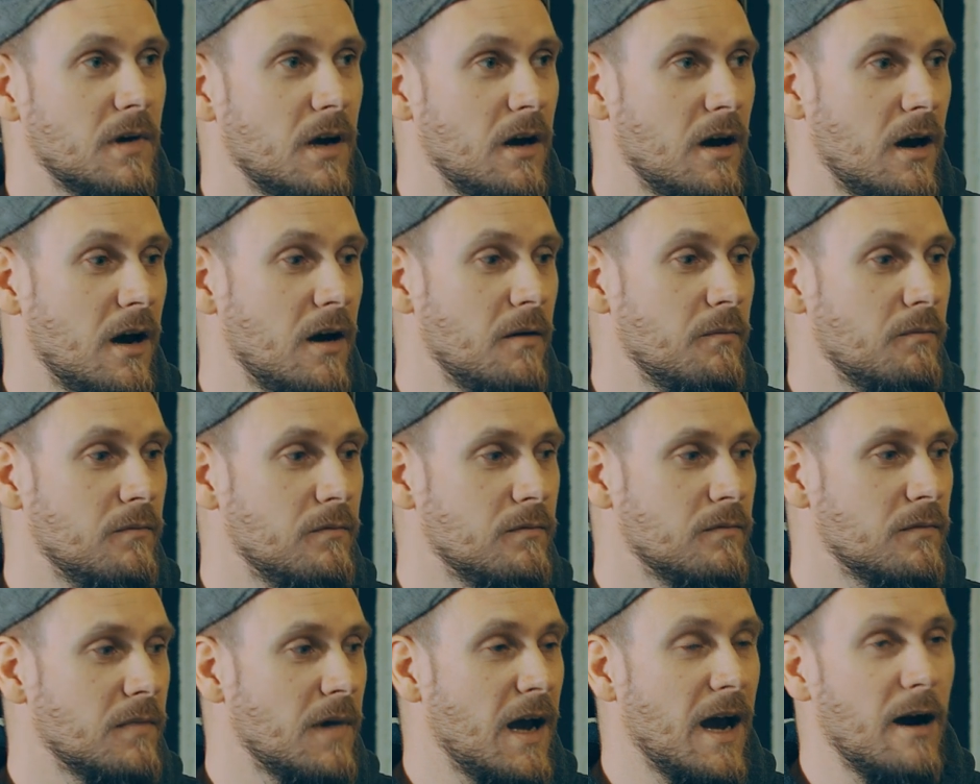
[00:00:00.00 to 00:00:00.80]

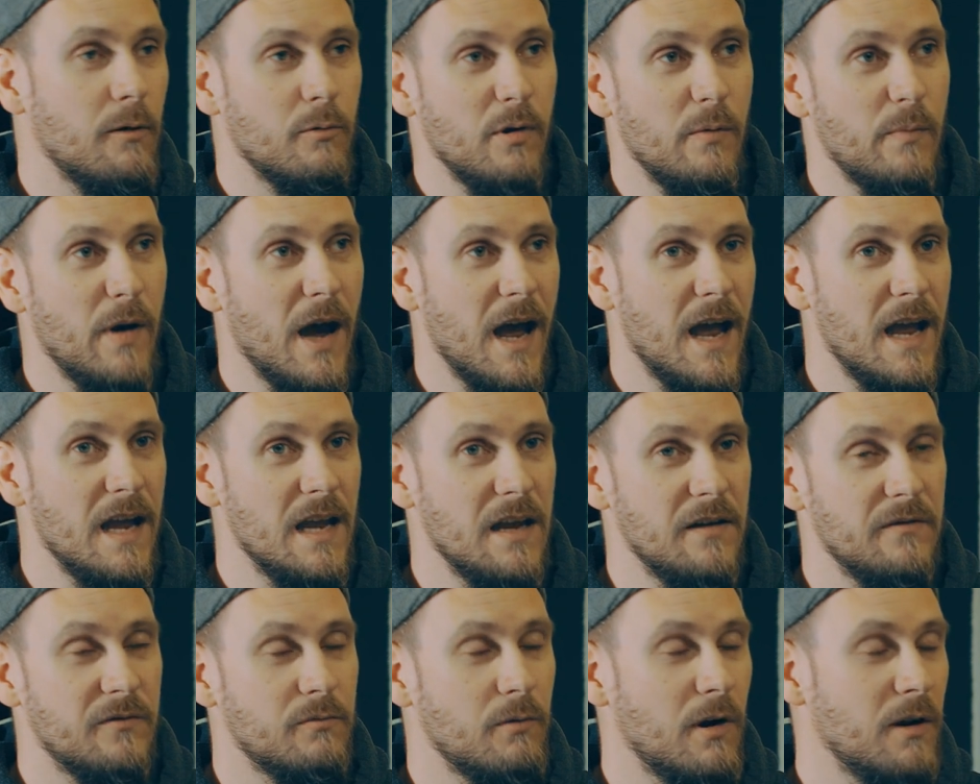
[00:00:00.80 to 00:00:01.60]
how we
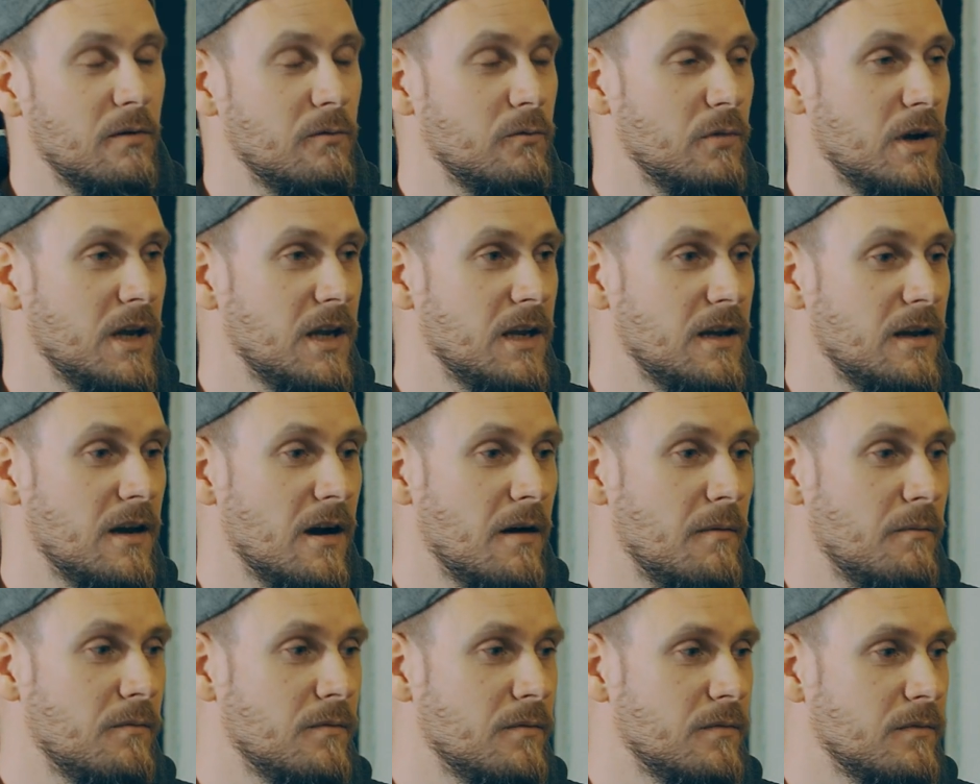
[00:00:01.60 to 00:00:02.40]
behave when we
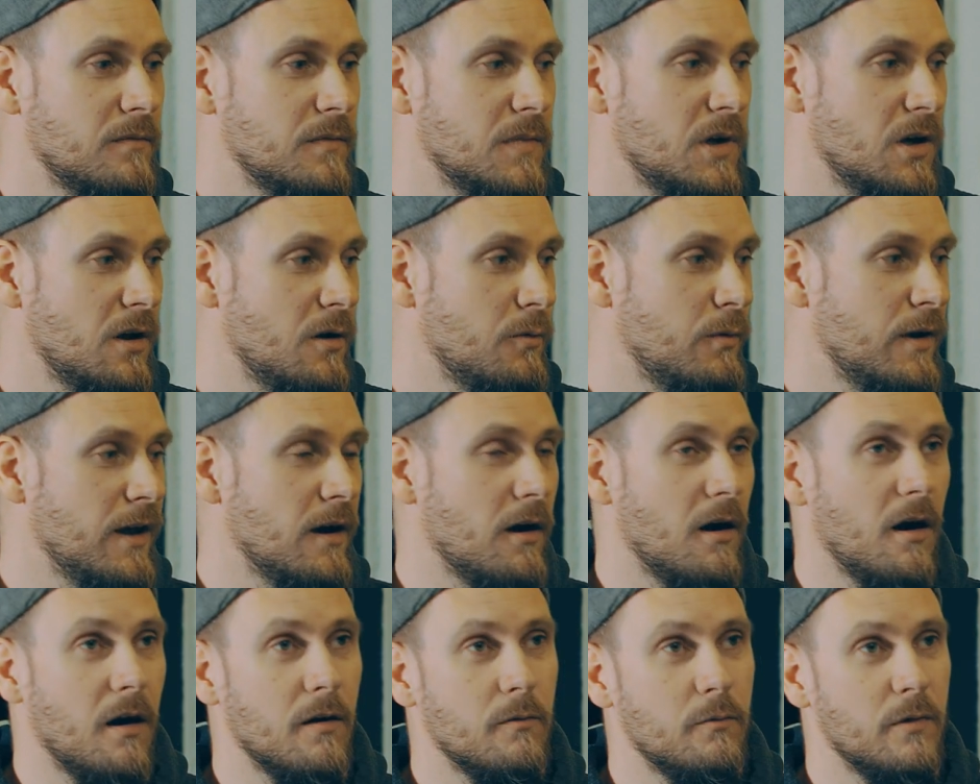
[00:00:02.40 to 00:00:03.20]

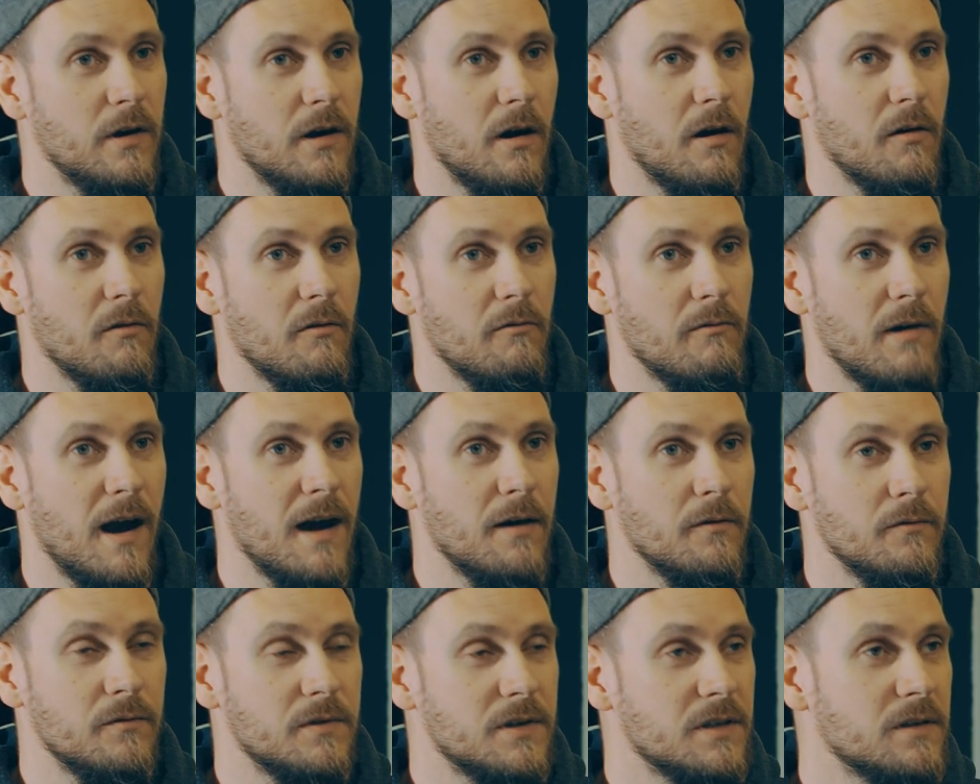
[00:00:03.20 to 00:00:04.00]
are
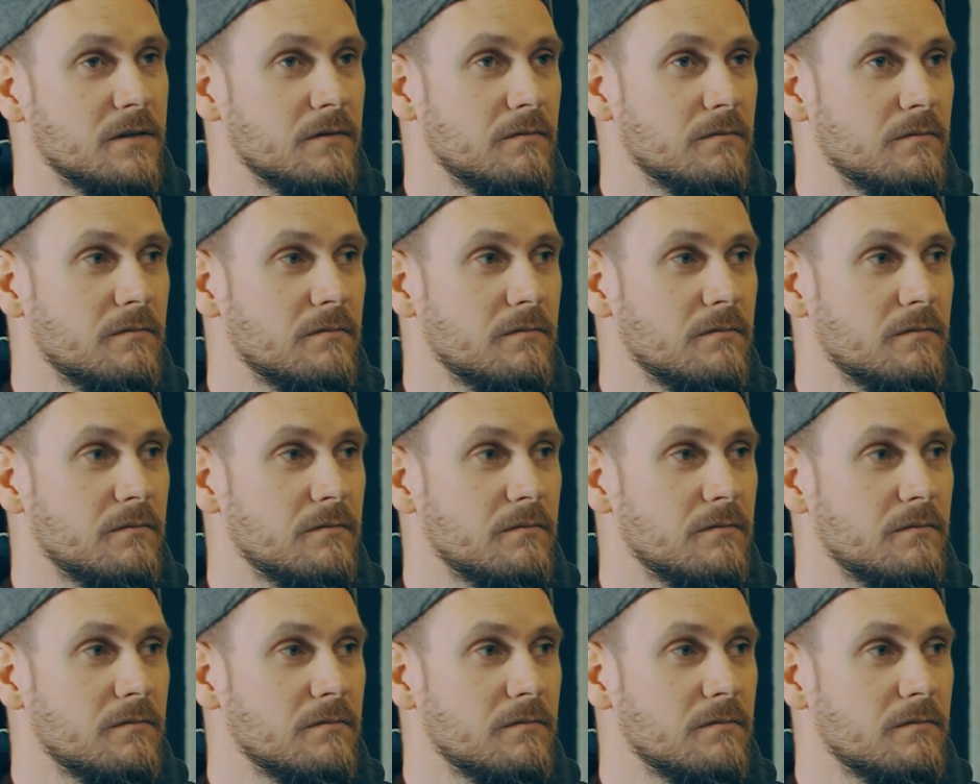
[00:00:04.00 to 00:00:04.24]
around